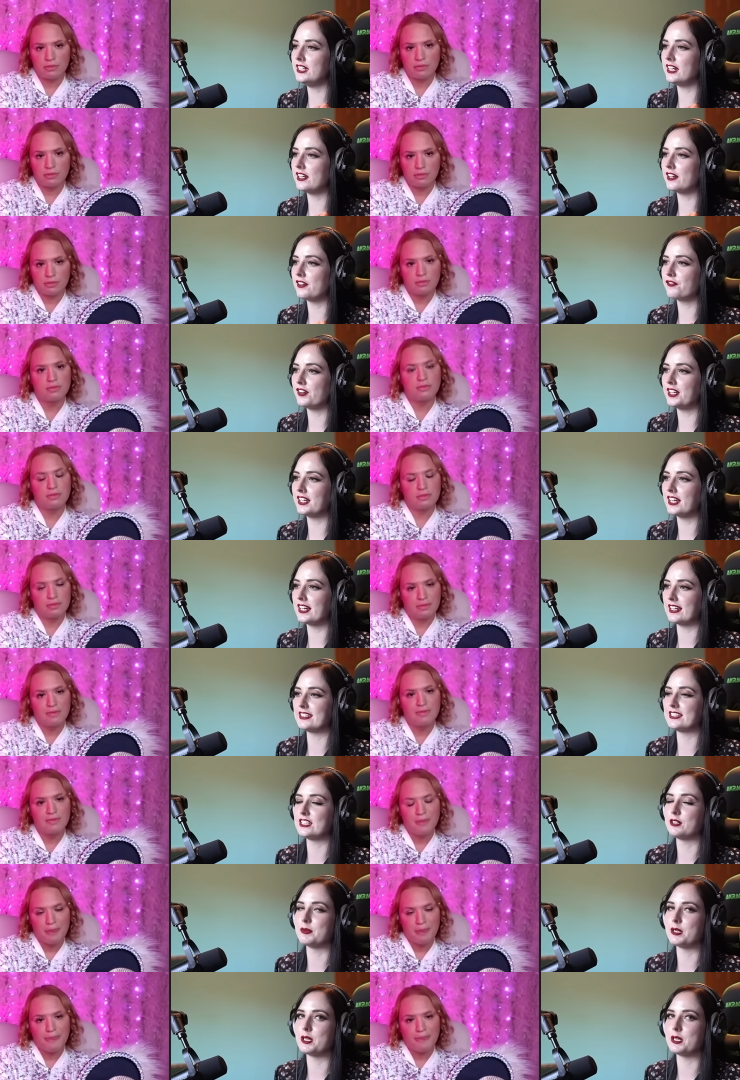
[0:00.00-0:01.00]
Speaker 1: and a friend had
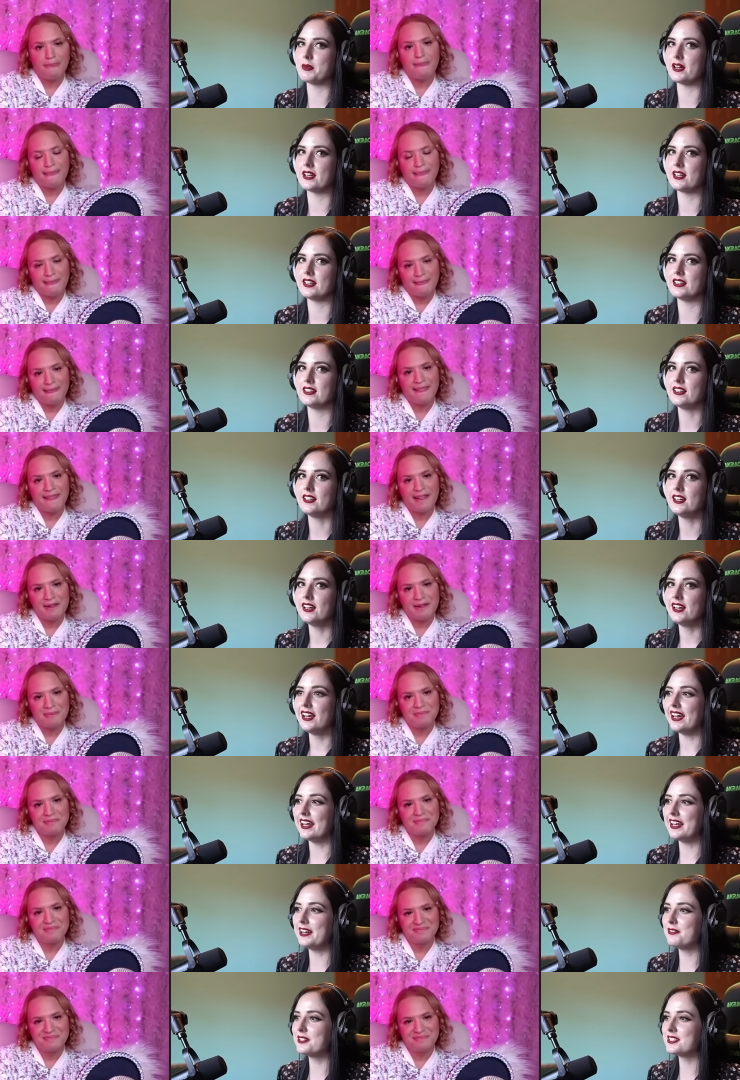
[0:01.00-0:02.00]
to tell me about it.
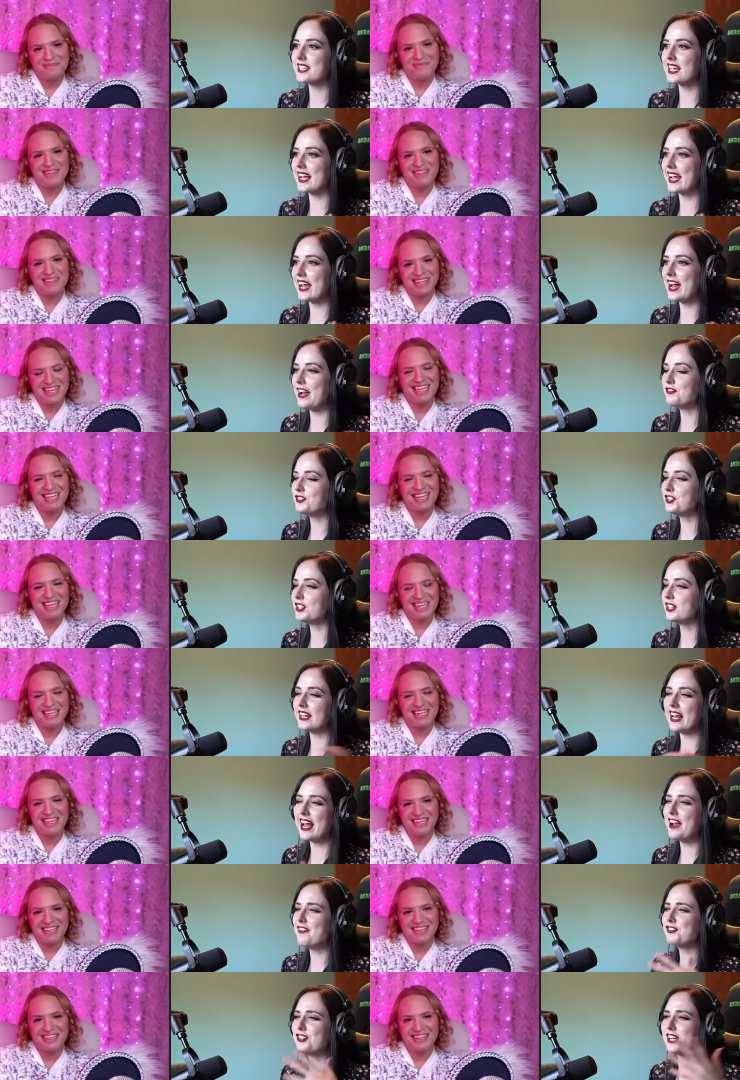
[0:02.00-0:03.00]
And it was like after
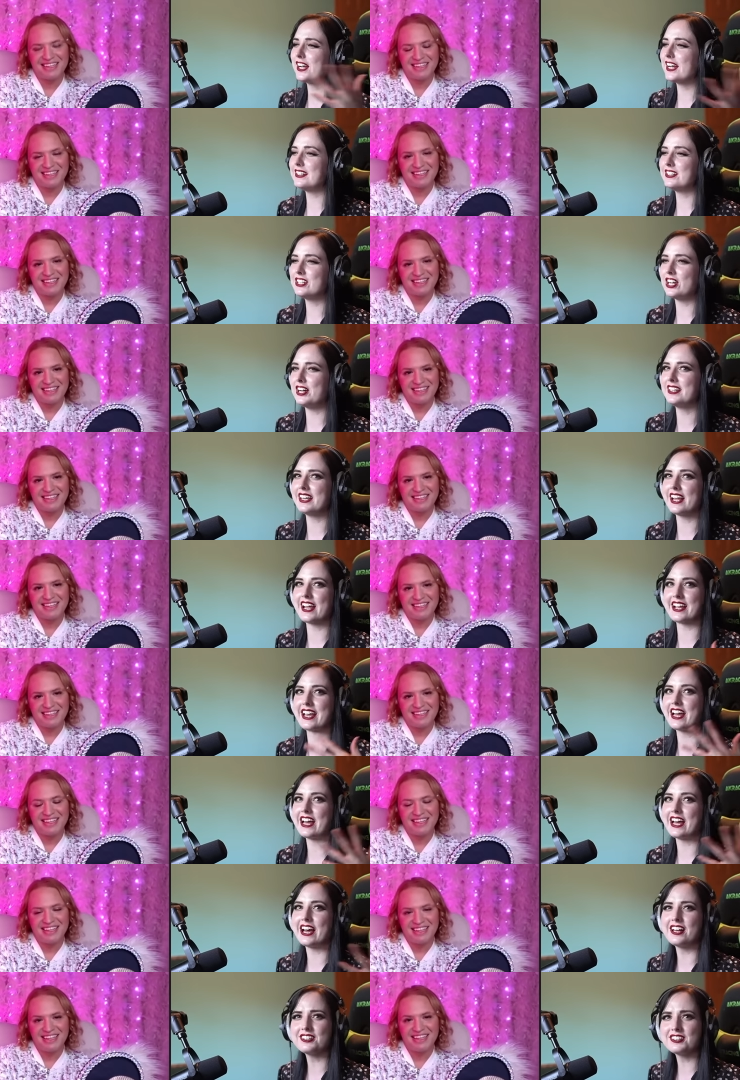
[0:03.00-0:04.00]
after I'd done like
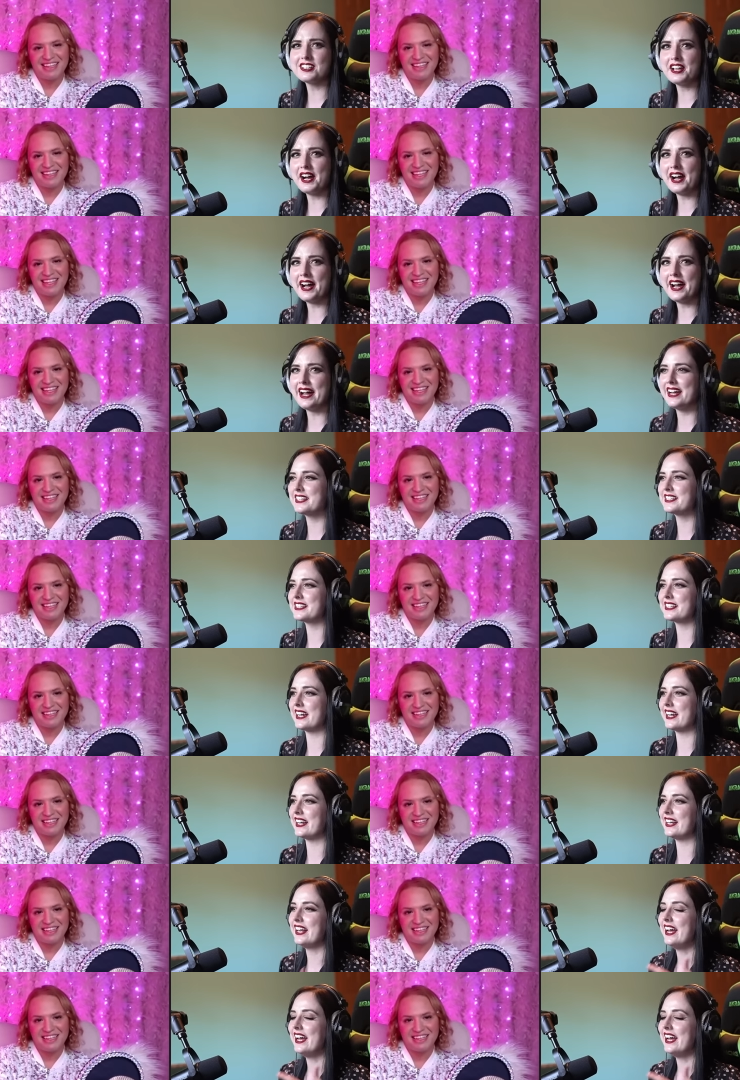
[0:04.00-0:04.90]
health class and I'd